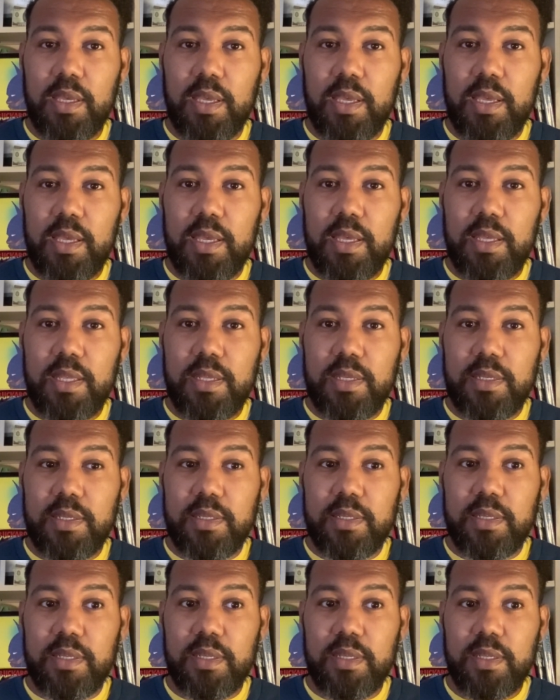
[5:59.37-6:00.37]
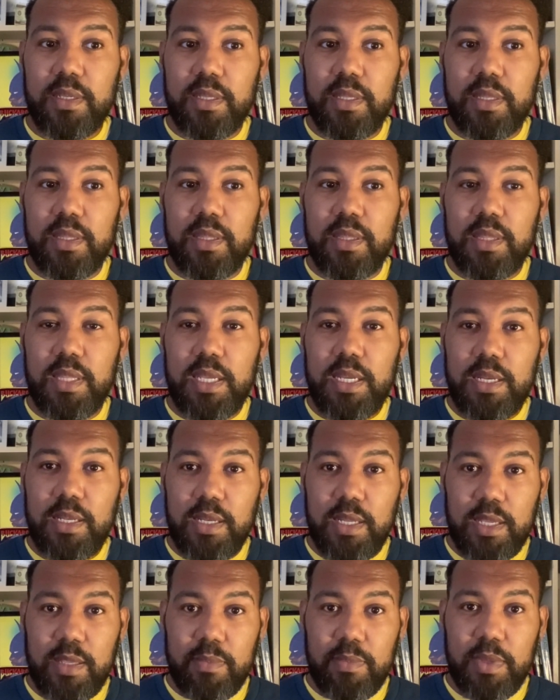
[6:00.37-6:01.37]
And then it
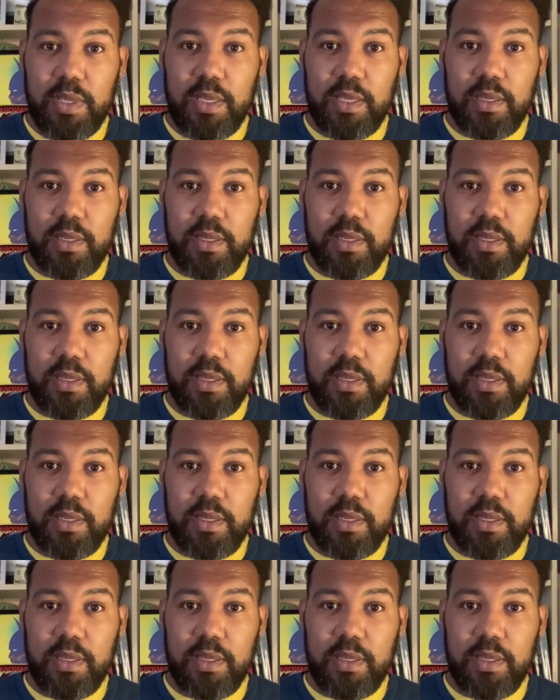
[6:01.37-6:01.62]
hit me.